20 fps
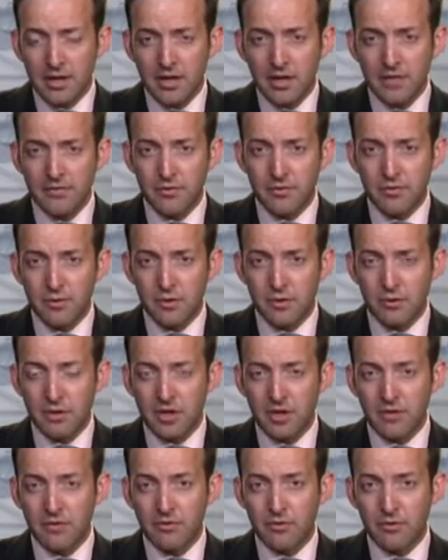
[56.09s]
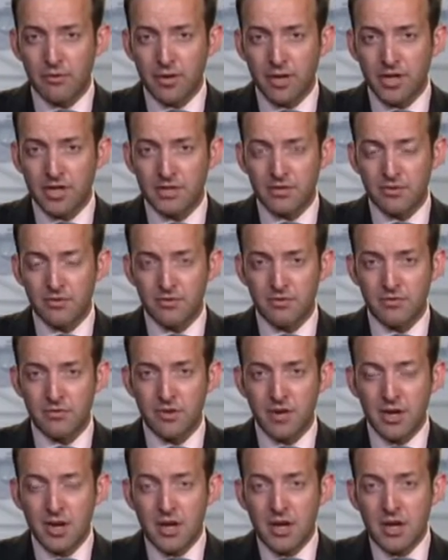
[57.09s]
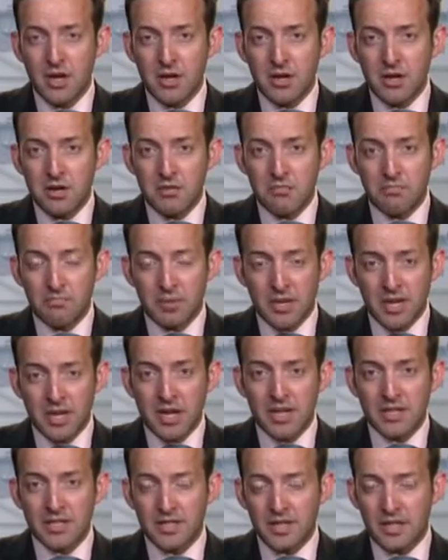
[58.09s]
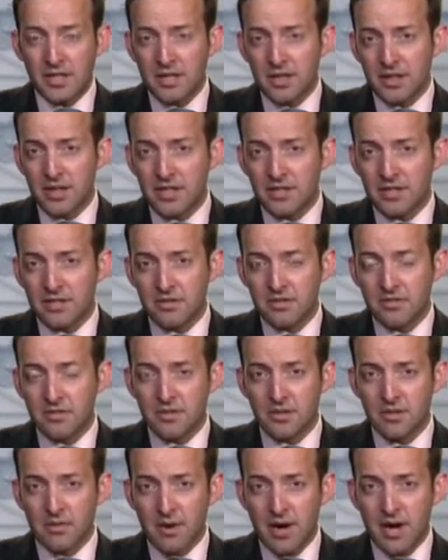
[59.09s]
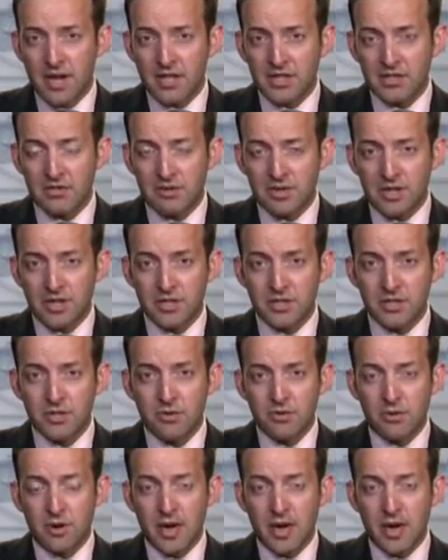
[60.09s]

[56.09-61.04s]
If you were looking for a sort of big articulation of the Iraq strategy or